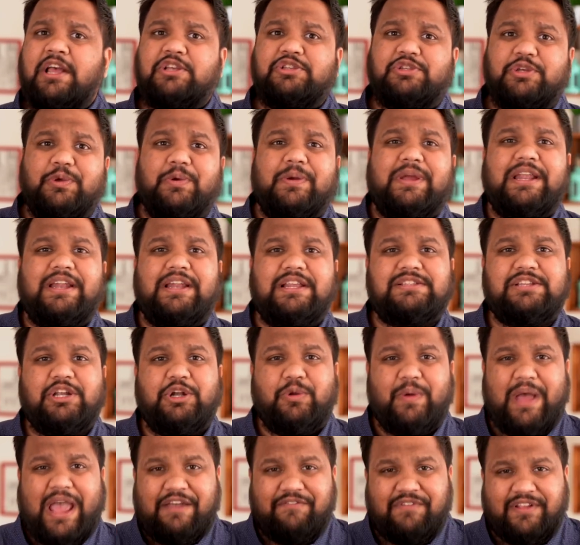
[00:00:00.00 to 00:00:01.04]
so you can
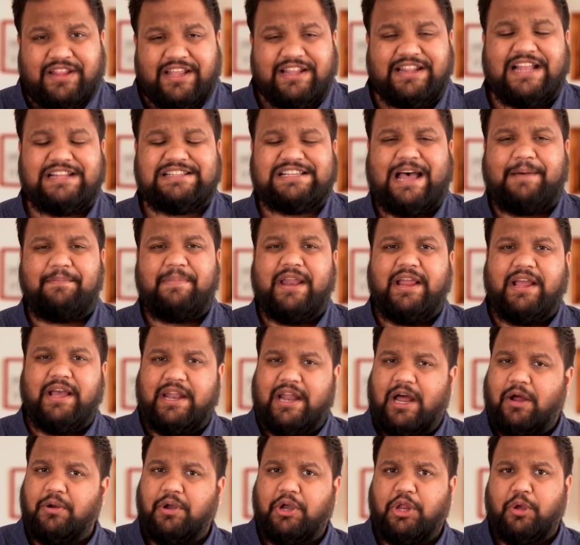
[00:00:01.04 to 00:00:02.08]
listen to everything that's happening
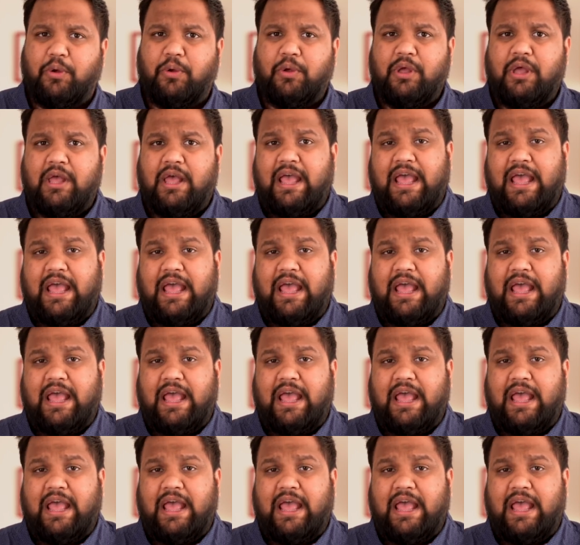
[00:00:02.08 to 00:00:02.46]
around you.